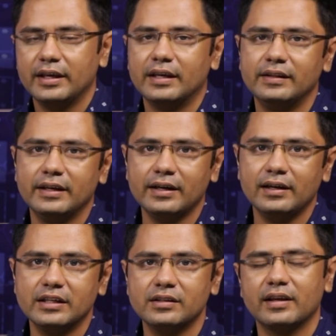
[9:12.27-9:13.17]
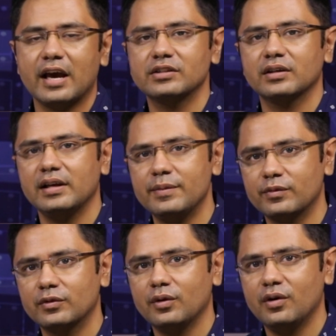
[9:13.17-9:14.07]
In the end, let's catch a
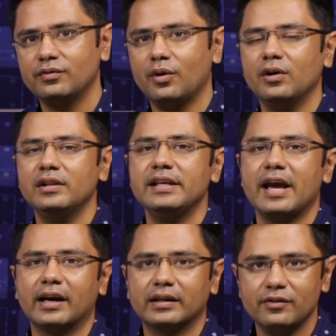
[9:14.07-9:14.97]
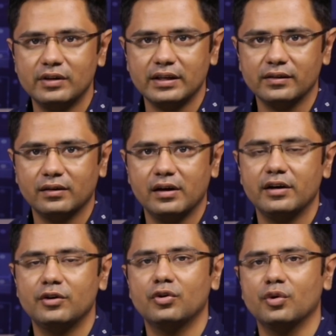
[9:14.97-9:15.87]
glimpse of all the activities
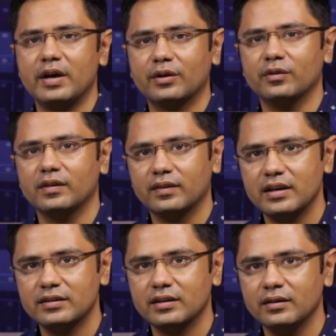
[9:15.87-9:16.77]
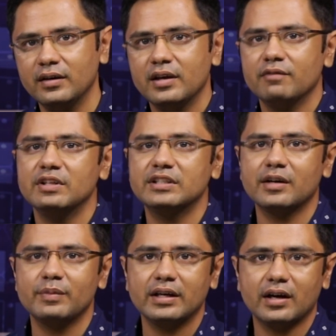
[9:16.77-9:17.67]
related to tobacco cessation which are
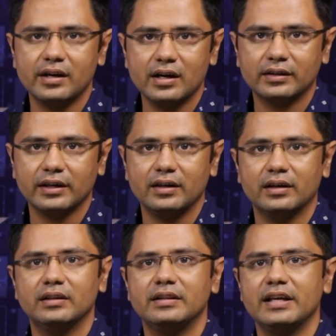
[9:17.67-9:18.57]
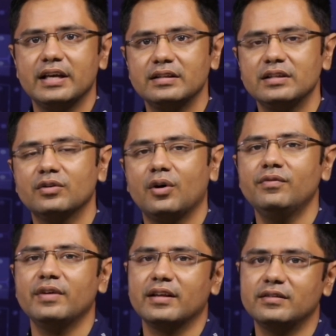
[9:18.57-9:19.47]
being conducted under the aegis
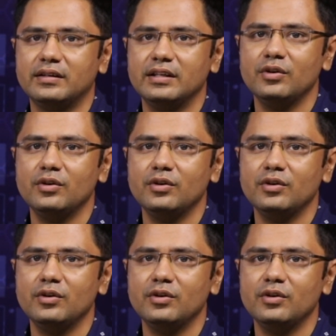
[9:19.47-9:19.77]
of SGT